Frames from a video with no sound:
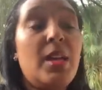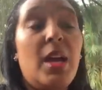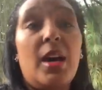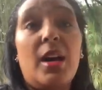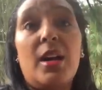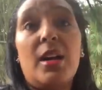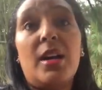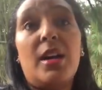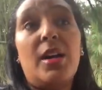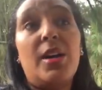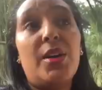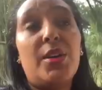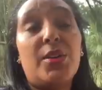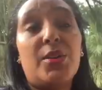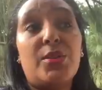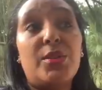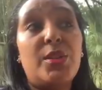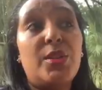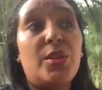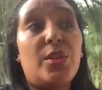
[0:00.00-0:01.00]

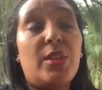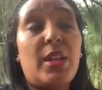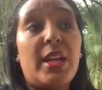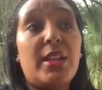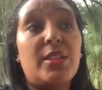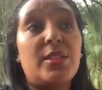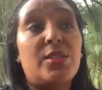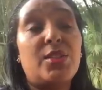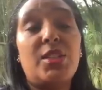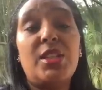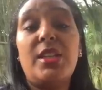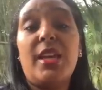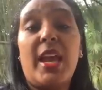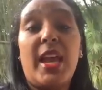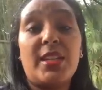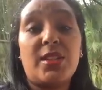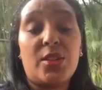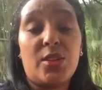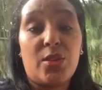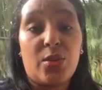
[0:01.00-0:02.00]
her, you know, like she
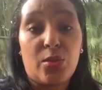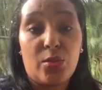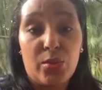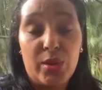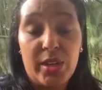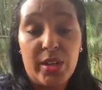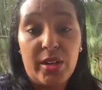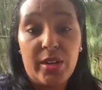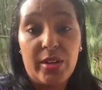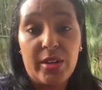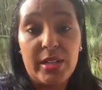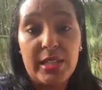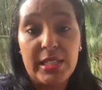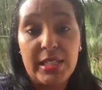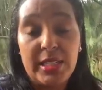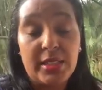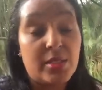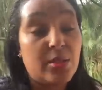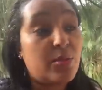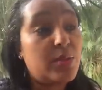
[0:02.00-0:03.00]
has a career and
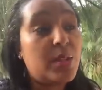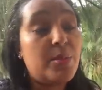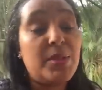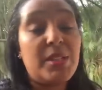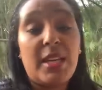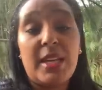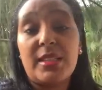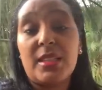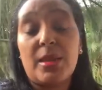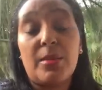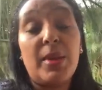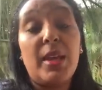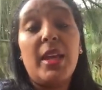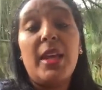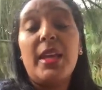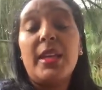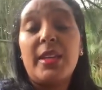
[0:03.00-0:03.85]
this. Well, let me tell you something.